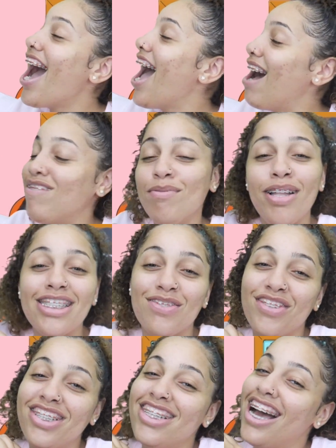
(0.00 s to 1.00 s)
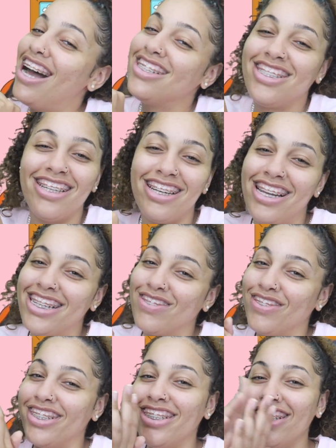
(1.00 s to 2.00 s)
Have a blessed one. I'll see you on the
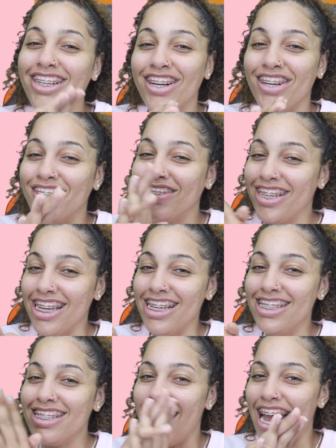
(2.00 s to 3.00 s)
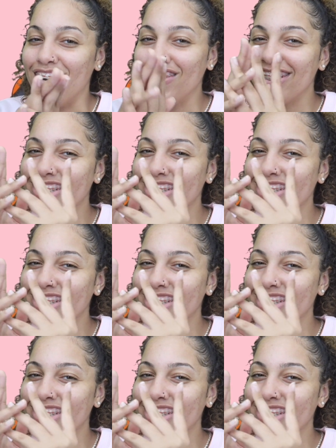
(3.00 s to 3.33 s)
next one. Your girl is out.